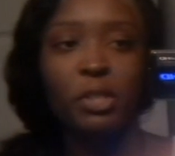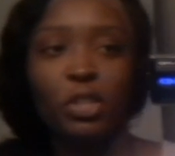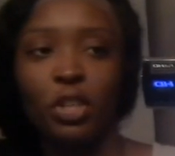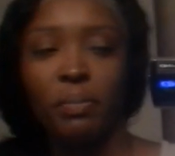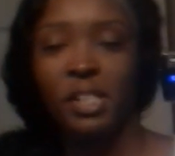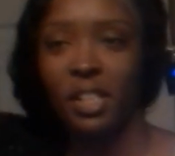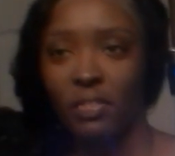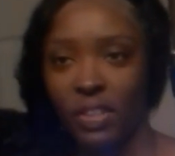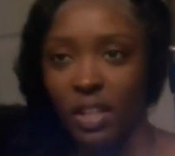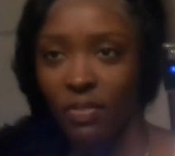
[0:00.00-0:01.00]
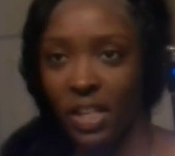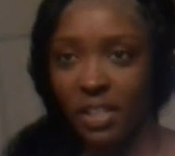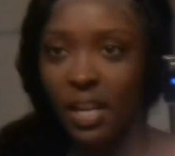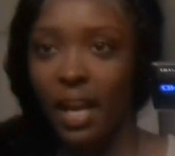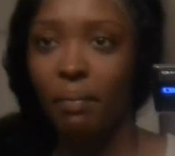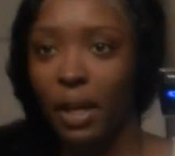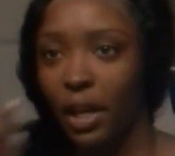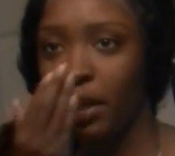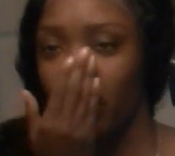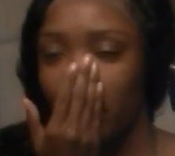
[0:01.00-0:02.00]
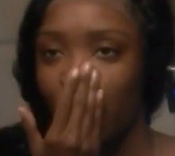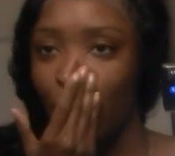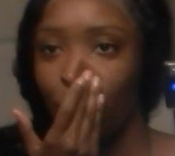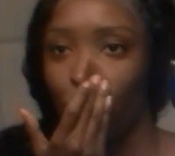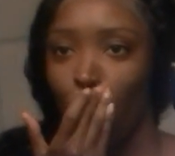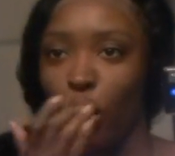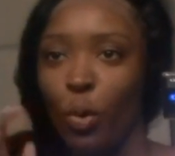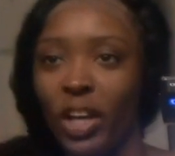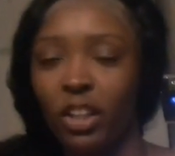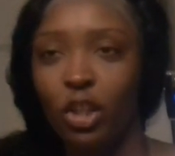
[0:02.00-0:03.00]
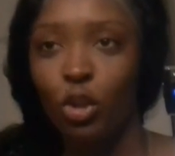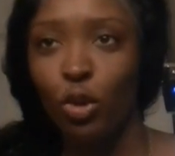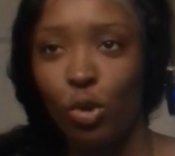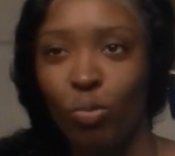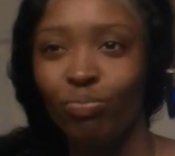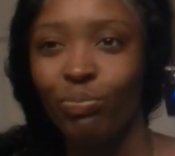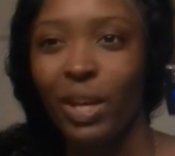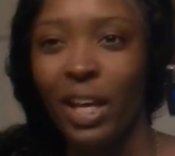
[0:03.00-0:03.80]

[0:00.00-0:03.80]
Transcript: It's your girl Miss Neva Diva, and today I'm here to give you a quick little